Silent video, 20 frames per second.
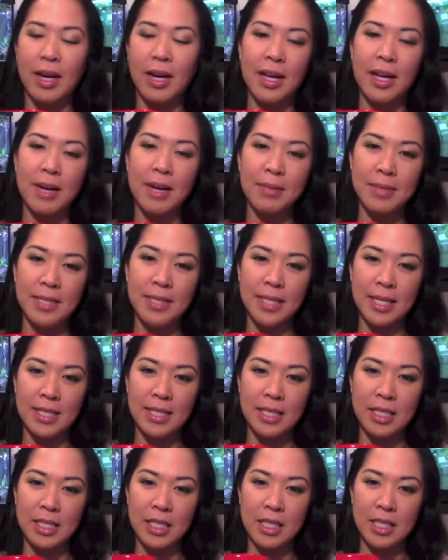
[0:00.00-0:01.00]
am
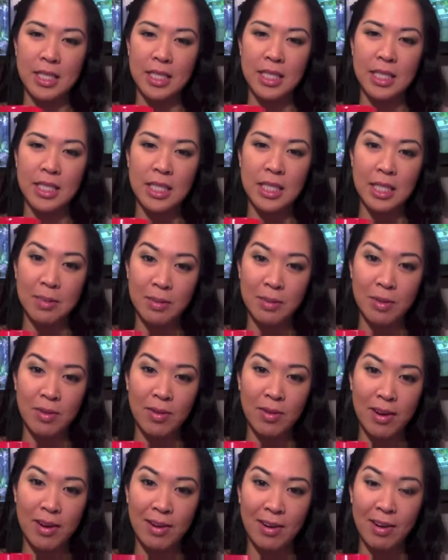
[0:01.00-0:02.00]
detecting the cinnamon
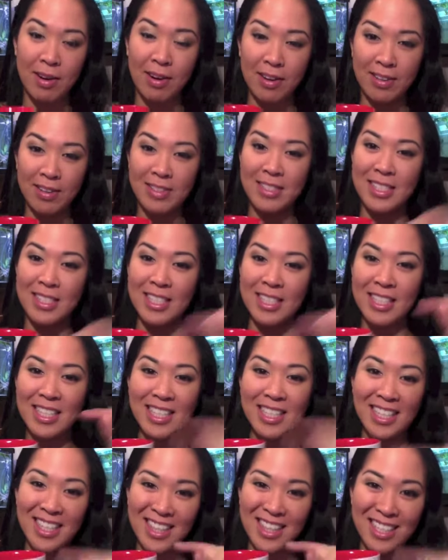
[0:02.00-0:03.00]
red hearts
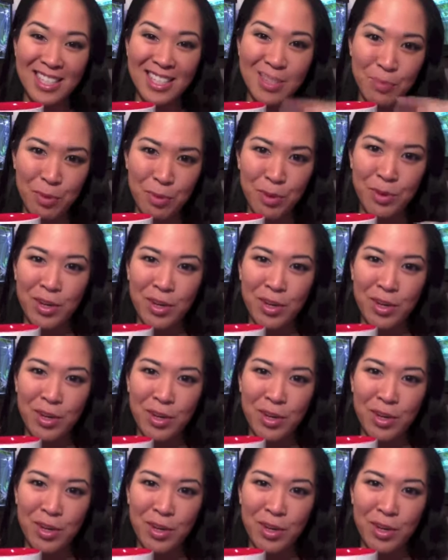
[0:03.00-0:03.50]
in this brew,